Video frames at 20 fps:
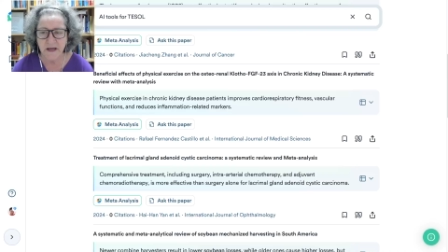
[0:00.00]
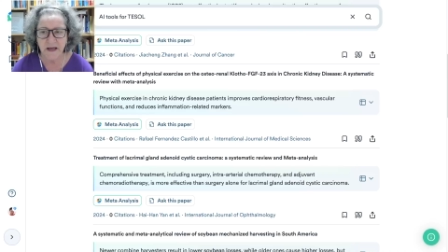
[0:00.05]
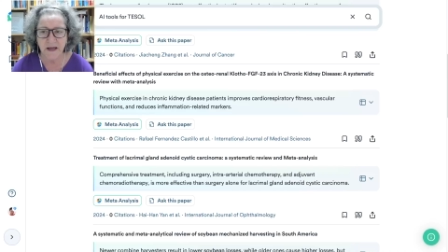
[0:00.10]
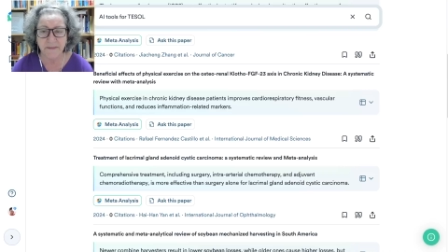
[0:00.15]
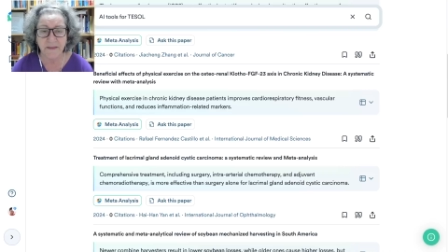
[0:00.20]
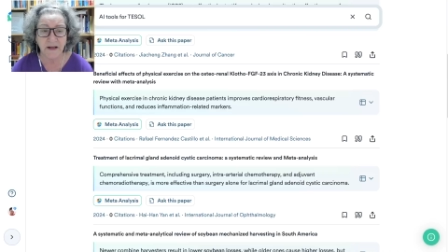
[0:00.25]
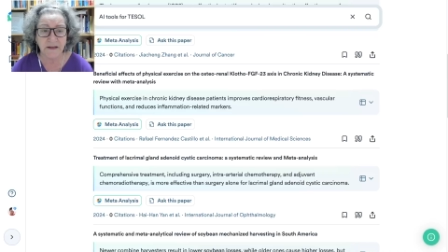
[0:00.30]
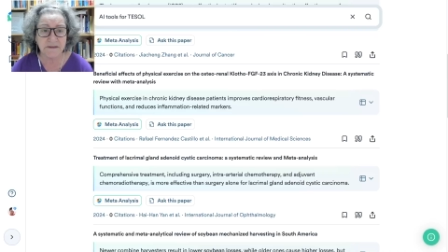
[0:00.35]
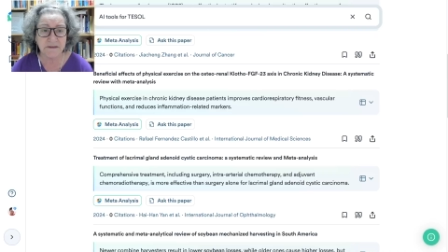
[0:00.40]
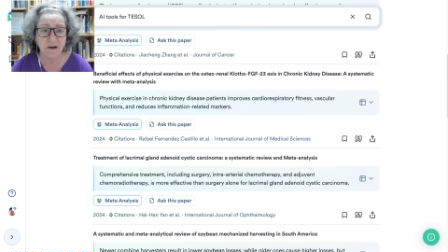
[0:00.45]

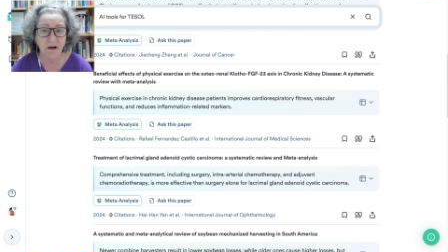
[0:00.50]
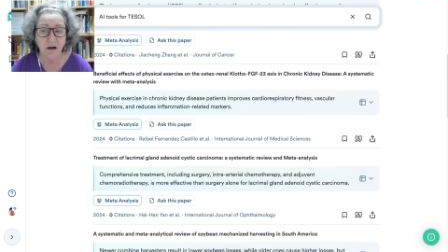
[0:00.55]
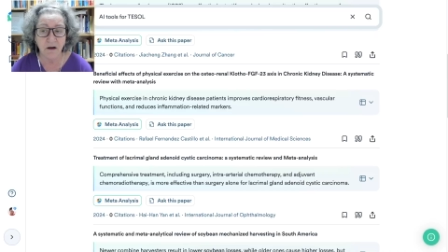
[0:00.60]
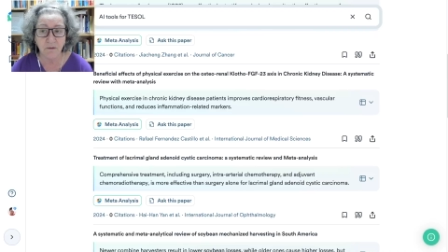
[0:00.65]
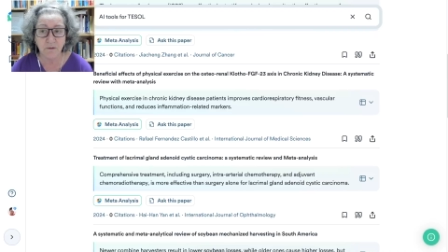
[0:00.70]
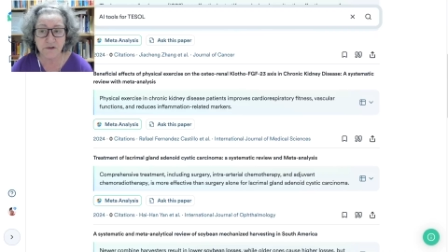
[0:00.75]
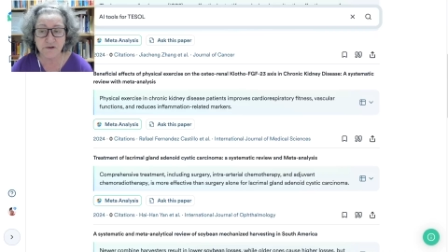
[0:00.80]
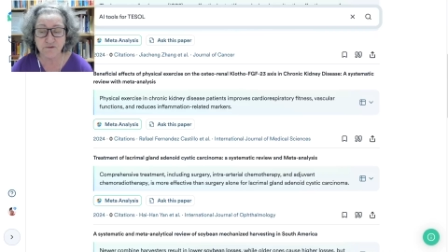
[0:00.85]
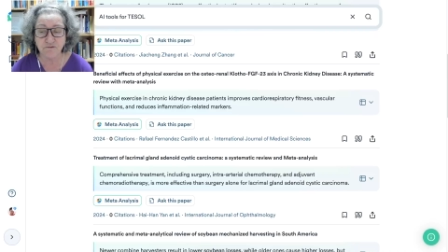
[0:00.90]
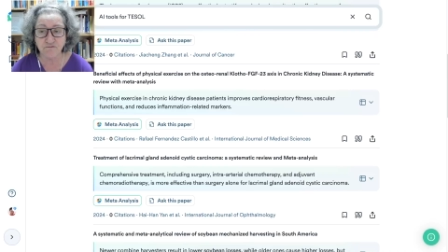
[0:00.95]
And that's
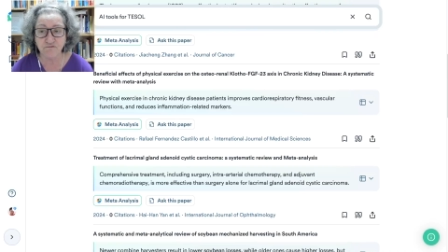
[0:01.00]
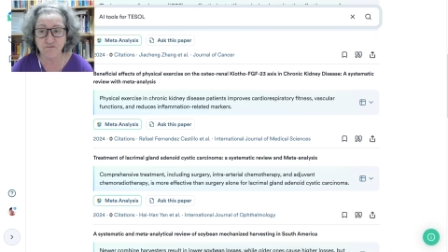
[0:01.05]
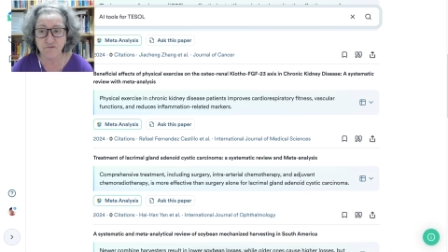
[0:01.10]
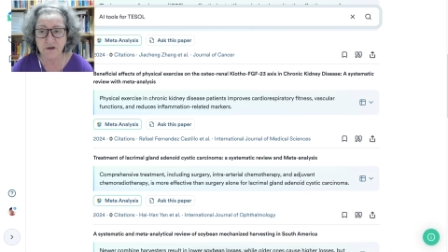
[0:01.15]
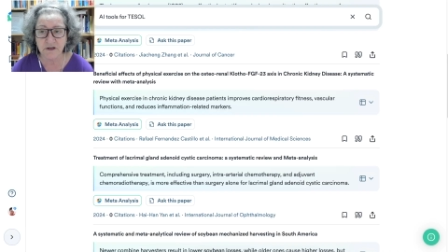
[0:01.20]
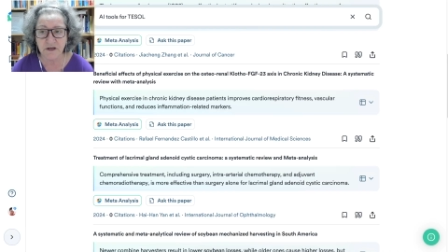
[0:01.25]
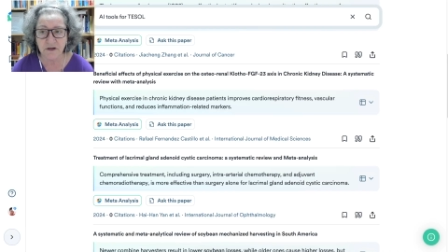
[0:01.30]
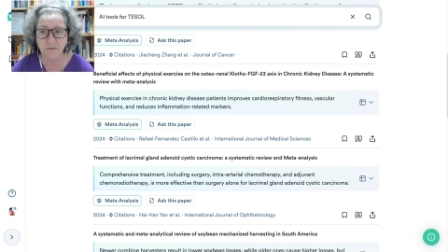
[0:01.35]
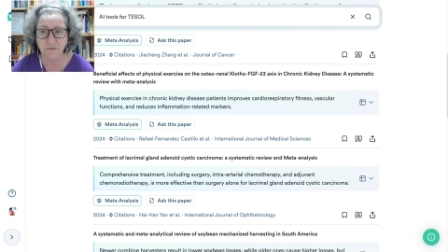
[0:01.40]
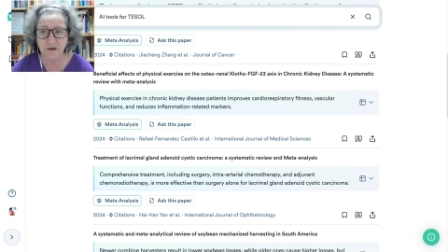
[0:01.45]
always
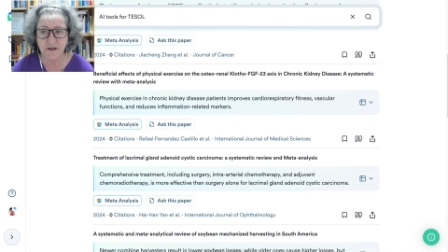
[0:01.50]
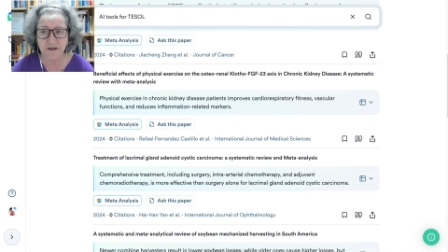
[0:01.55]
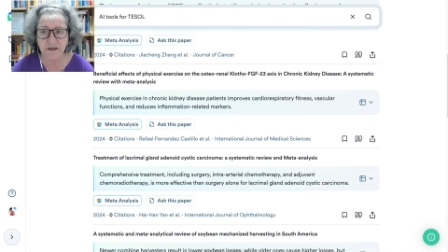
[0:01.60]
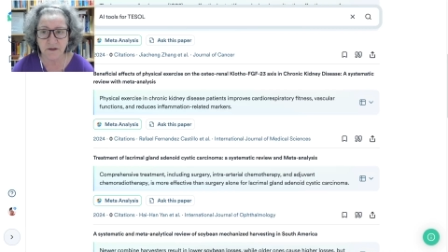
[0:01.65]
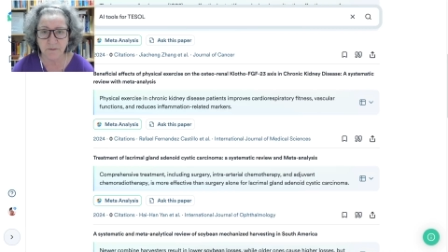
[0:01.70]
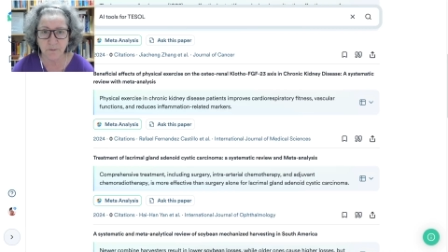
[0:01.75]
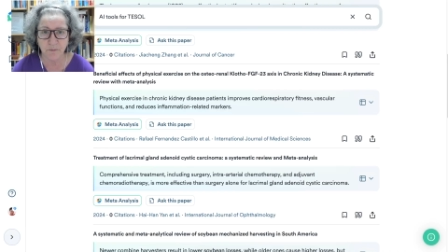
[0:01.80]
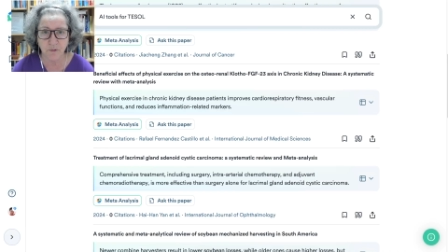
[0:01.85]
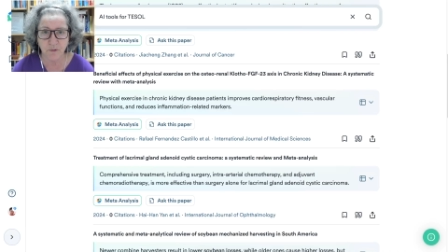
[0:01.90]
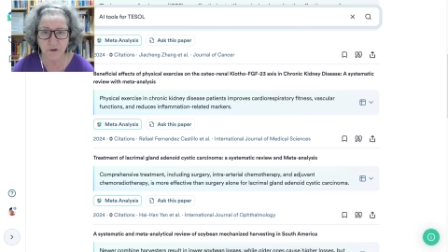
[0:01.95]
really, really
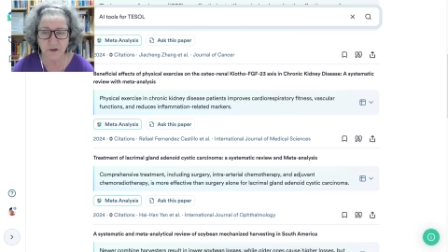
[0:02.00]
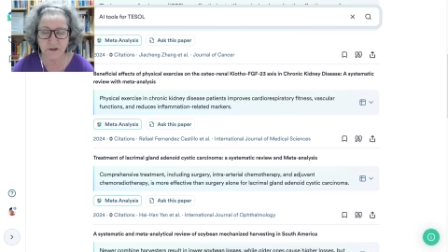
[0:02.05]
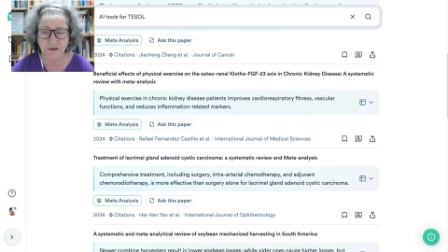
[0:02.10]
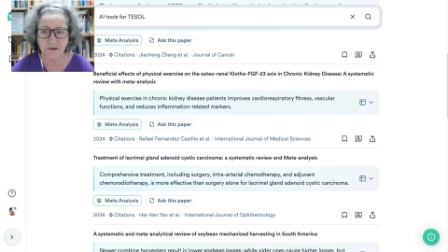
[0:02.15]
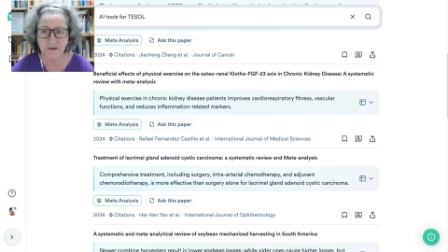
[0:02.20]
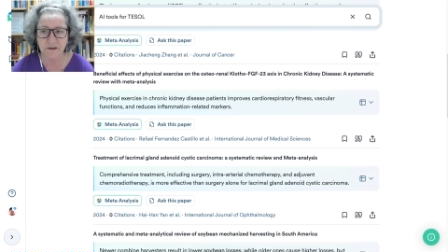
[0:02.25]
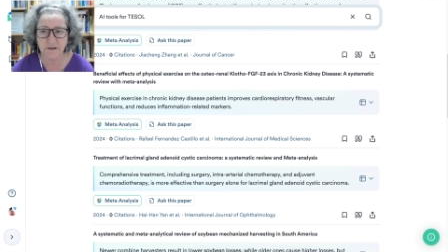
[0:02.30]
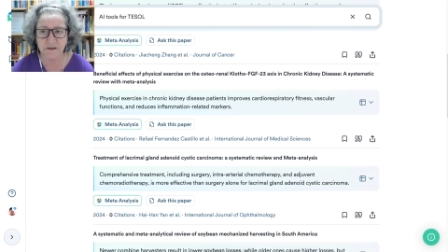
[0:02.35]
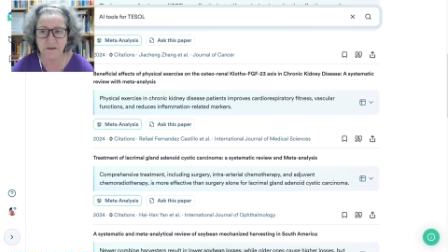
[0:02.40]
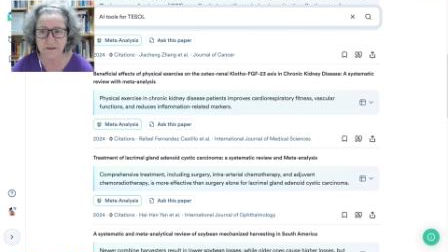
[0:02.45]

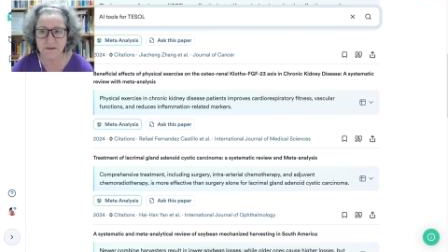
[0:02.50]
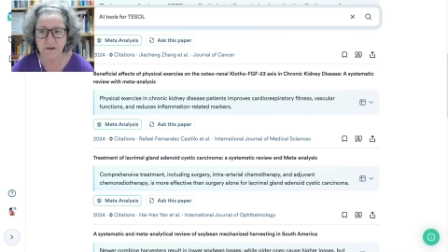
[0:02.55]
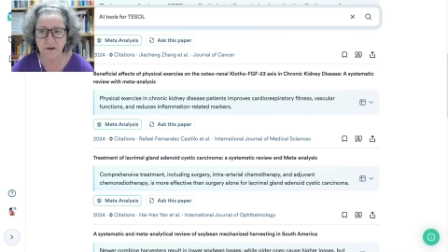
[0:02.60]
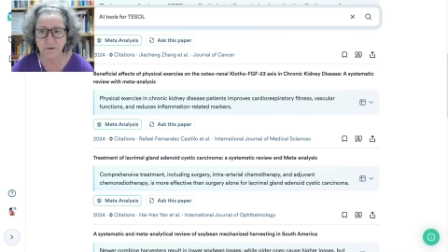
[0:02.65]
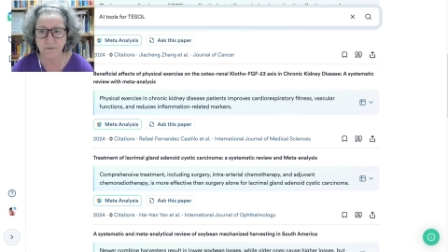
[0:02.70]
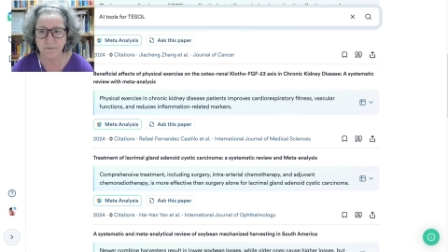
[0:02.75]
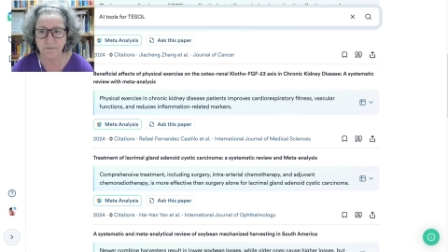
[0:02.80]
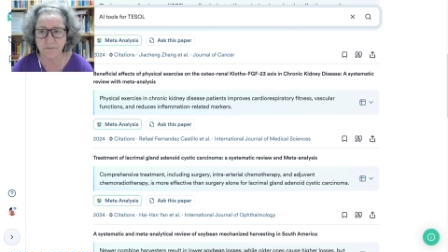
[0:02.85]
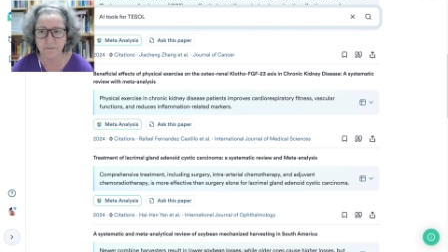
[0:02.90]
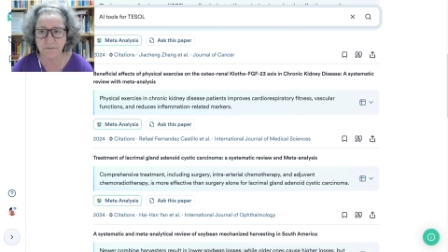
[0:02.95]
important.
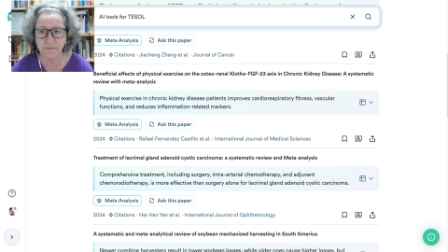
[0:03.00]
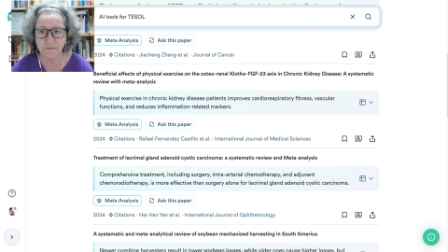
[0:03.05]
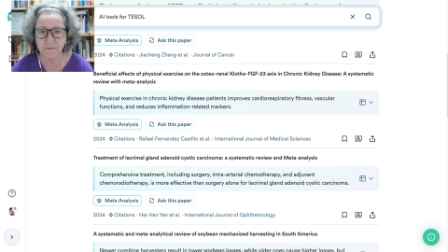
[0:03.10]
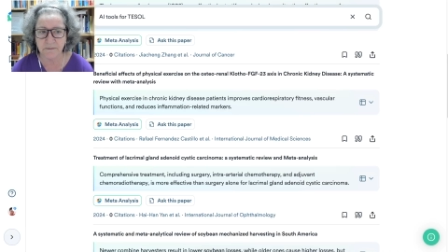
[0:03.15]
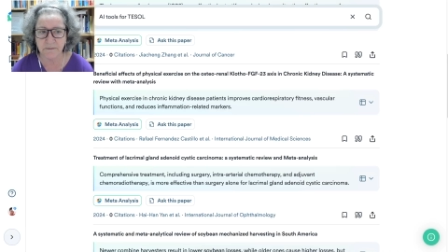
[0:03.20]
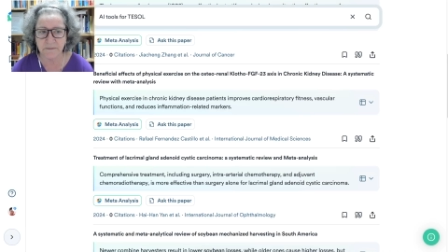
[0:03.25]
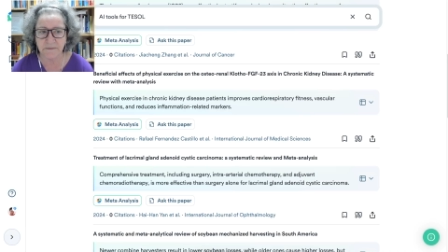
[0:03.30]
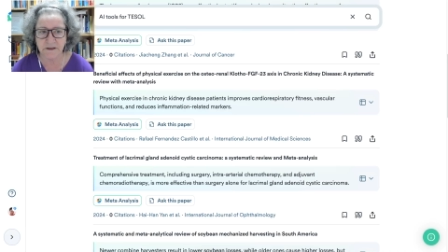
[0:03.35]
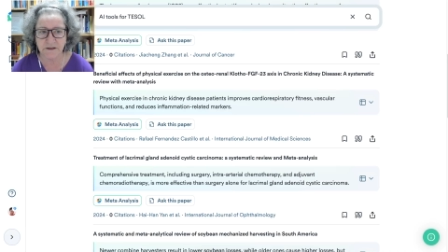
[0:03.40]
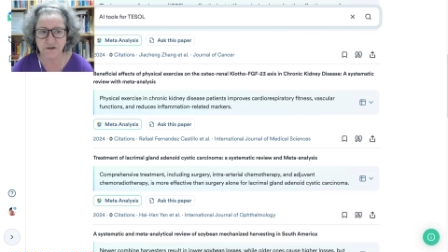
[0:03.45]
So
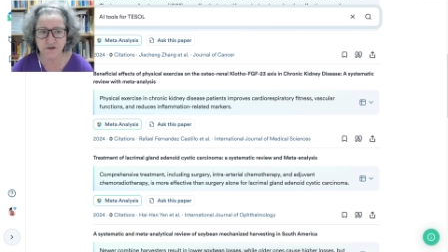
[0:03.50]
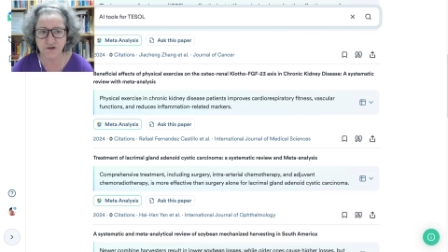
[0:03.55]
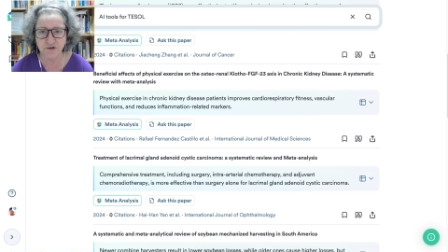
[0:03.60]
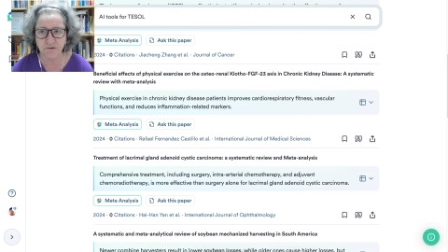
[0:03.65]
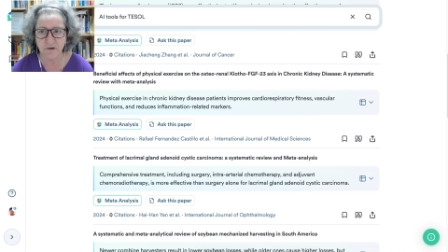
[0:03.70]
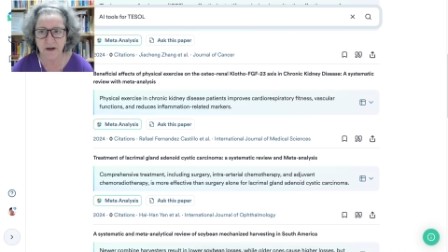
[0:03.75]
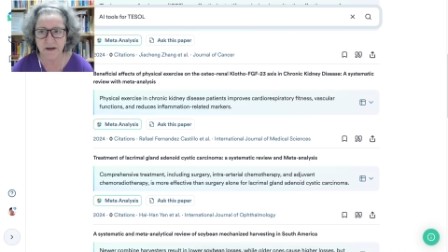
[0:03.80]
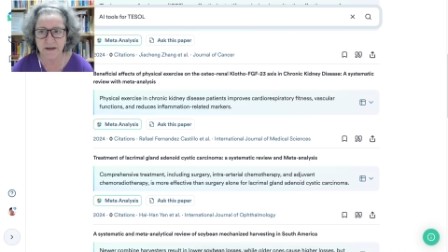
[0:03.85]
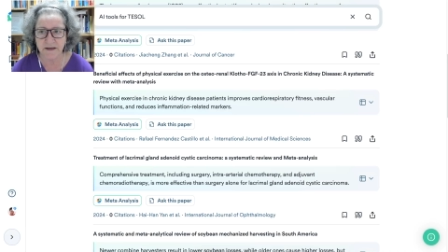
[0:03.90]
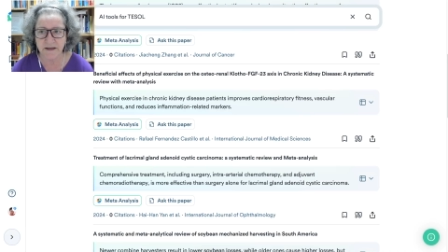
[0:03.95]
let's
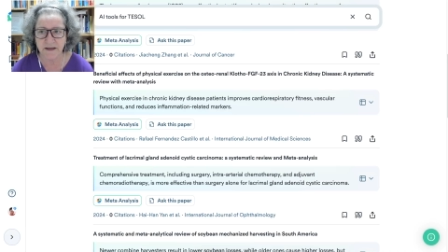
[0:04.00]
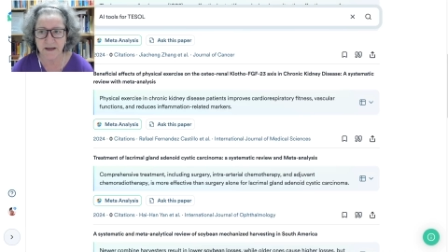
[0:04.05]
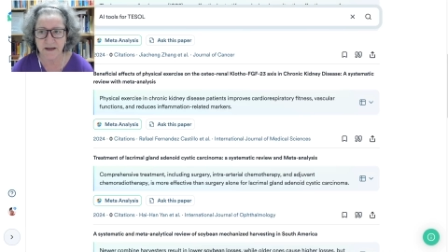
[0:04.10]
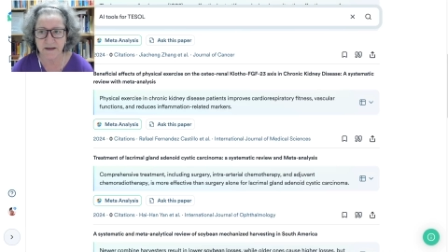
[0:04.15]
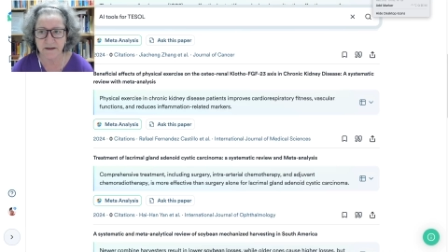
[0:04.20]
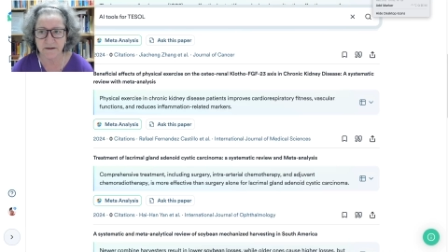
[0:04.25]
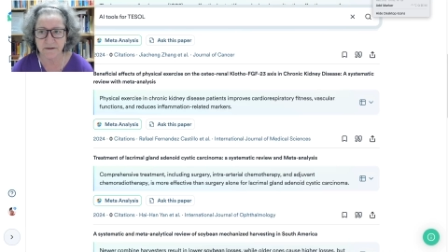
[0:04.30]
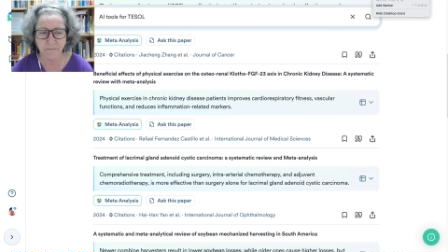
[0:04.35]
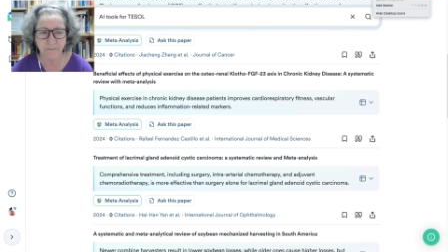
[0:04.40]
try again.